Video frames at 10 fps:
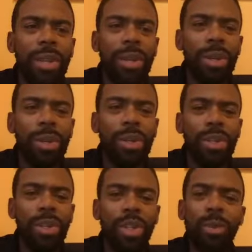those
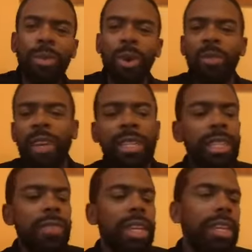Super Bowl
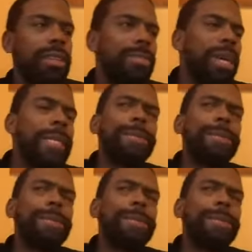festivities. But